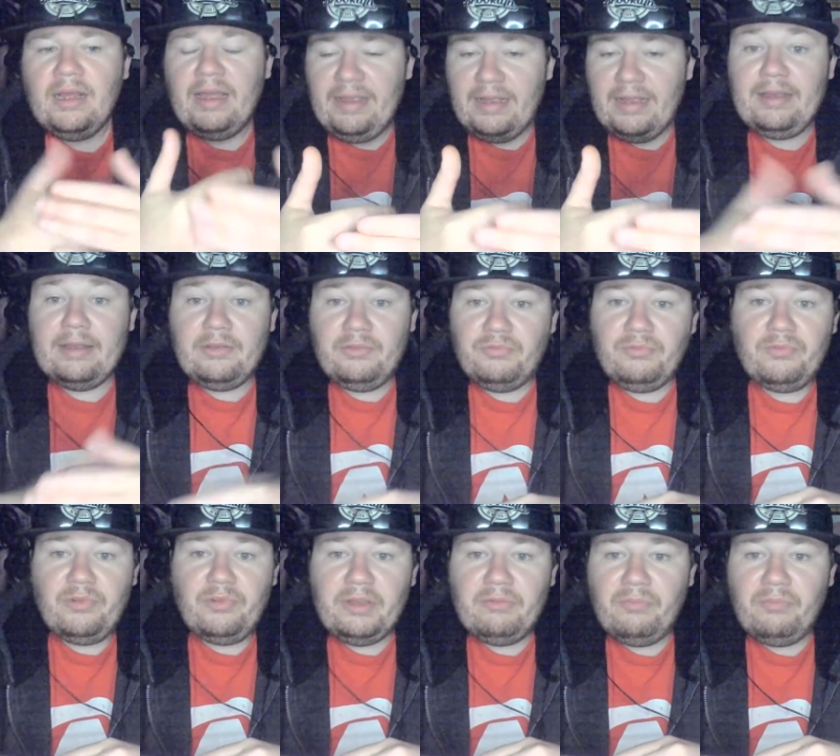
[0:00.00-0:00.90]
It is
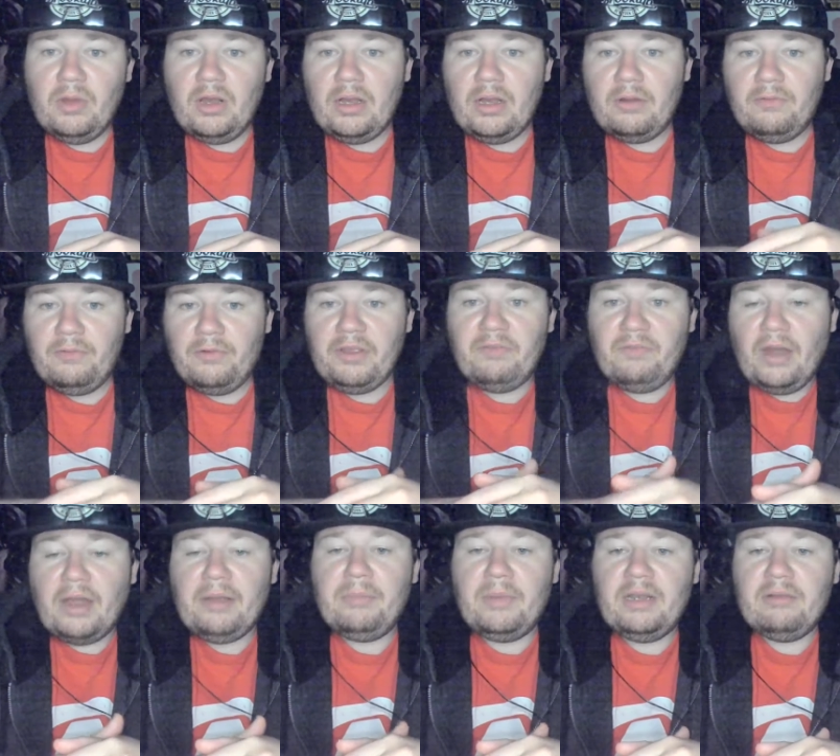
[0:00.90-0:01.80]
3
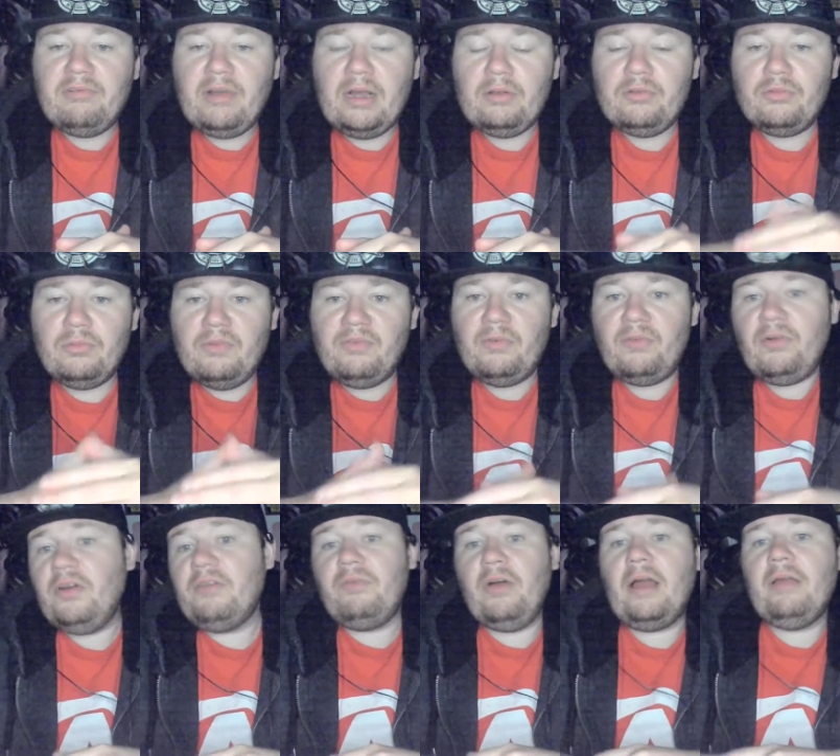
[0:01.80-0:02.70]
5-minute rounds with a
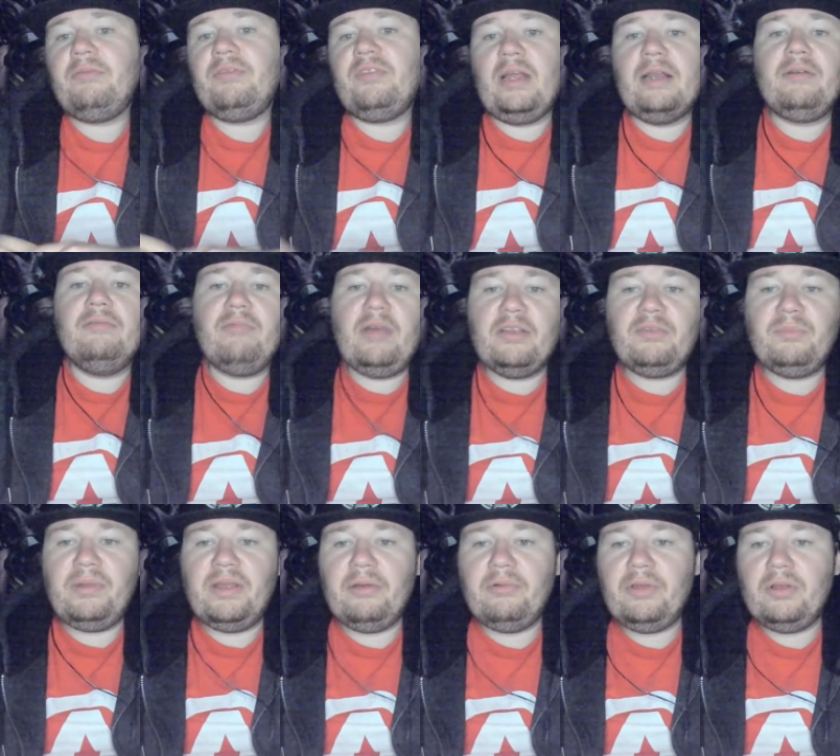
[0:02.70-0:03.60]
45-second rest
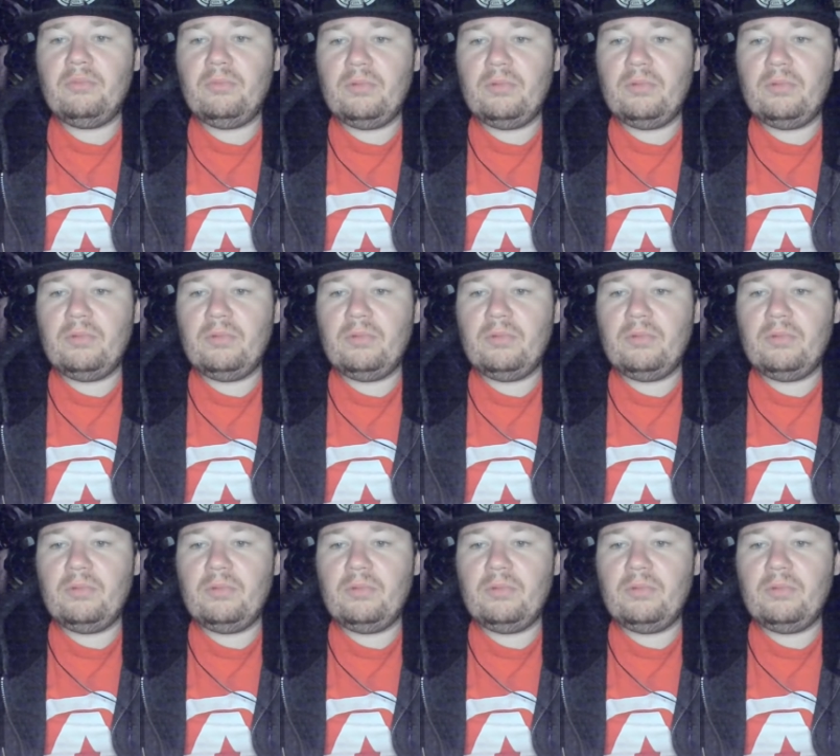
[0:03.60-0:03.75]
period,